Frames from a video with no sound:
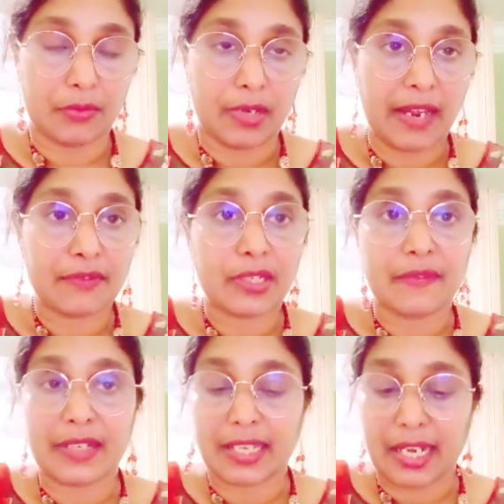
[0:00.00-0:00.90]
You don't have to
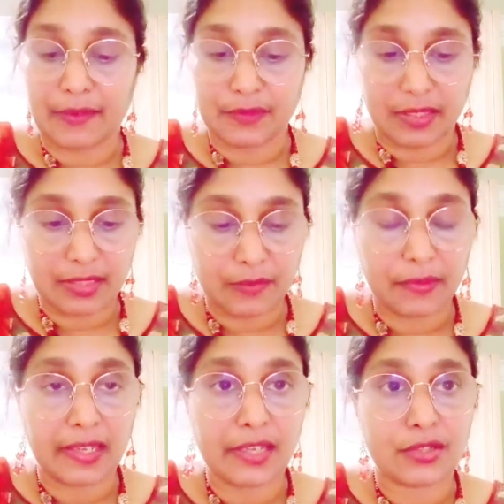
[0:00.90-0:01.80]
give any kind of
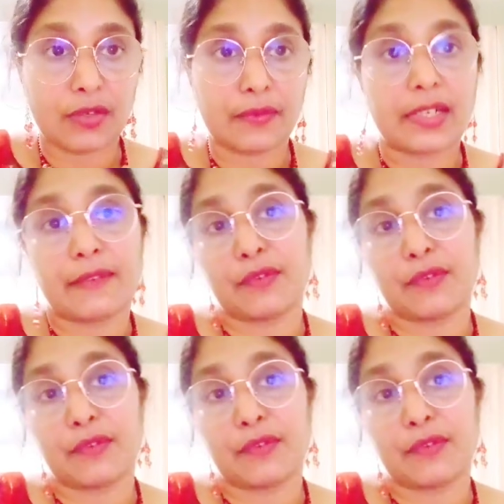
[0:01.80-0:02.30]
justification of it.